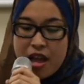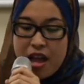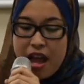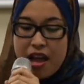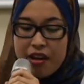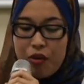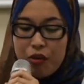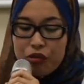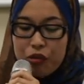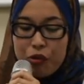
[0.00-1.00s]
And
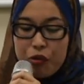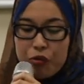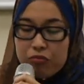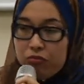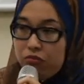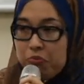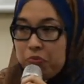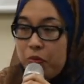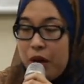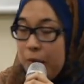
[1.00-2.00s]
also,
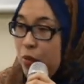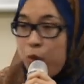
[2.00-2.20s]
I mean,